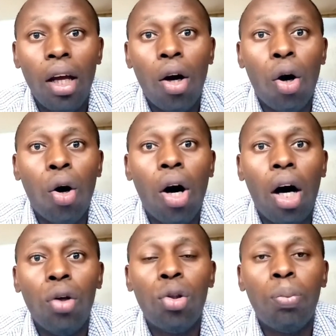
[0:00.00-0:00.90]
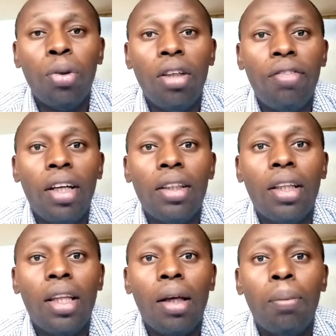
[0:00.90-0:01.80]
or how to
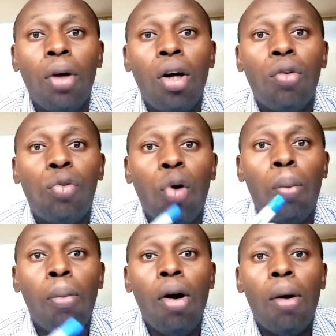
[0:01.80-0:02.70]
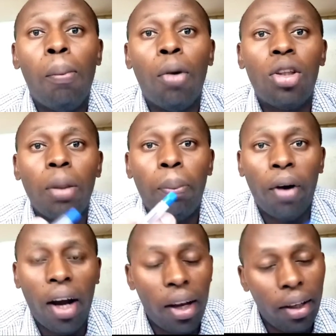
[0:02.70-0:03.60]
prevent them from
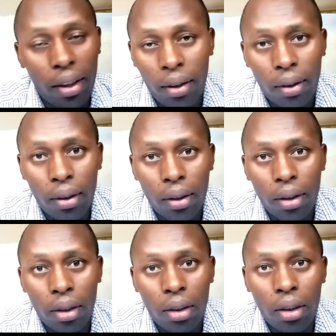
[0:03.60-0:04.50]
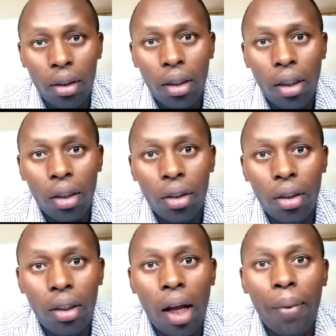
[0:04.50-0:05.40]
multiplying in
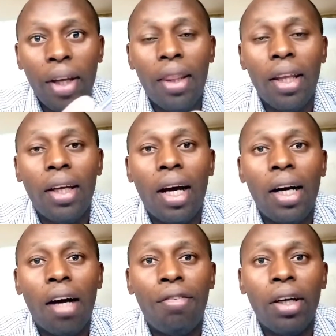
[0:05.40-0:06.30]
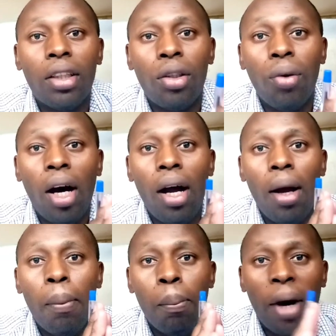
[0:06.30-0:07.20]
a way they can affect your
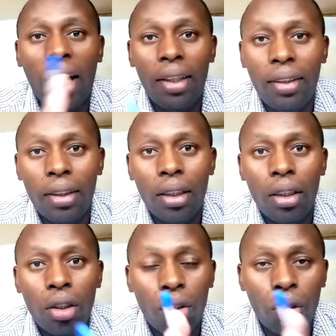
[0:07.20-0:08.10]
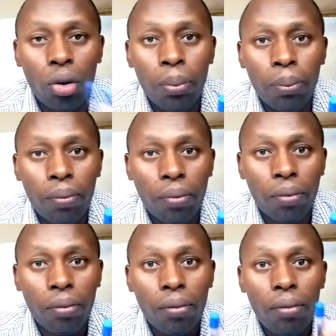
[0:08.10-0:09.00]
birds. So
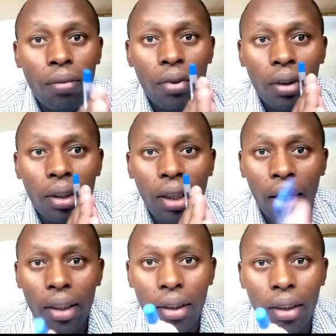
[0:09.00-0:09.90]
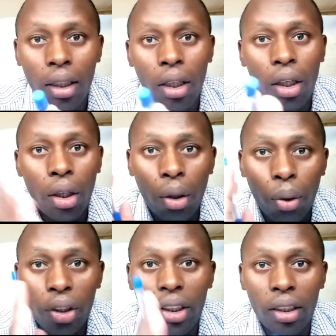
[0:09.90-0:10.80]
guys,
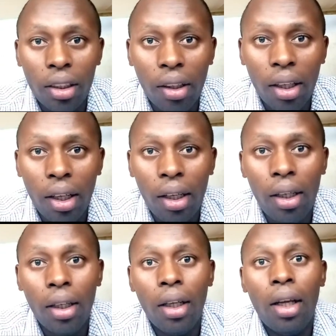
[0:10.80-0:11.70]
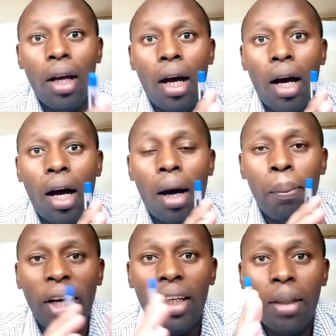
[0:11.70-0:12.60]
watch until the end.
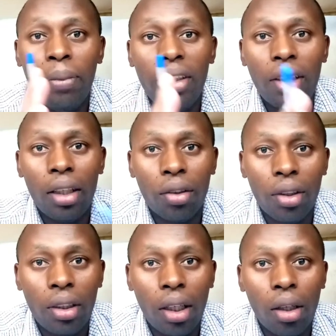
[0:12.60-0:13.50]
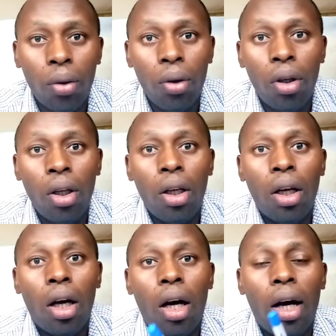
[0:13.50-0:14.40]
My name is Anthony Charago.
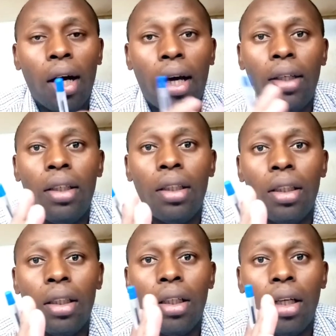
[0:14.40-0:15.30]
Kindly